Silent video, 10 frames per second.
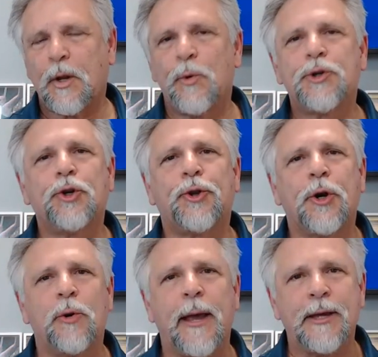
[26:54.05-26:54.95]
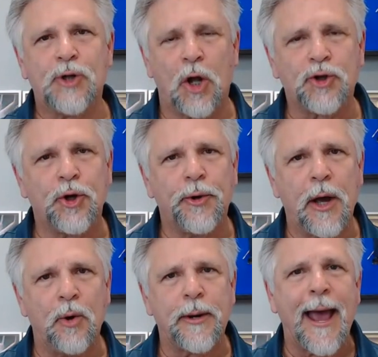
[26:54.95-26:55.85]
Richard Threw is also
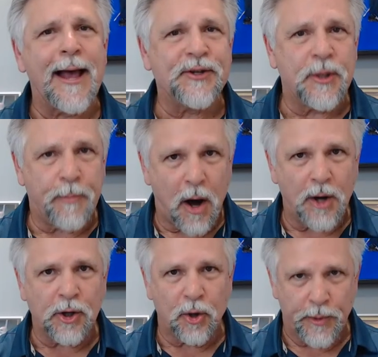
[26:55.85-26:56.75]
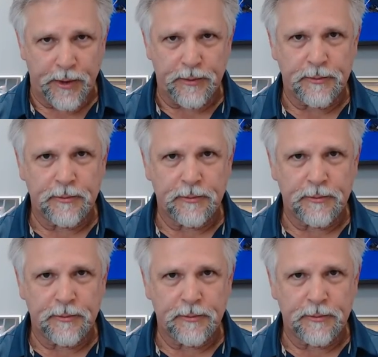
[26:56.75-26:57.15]
known as the Pond Guru.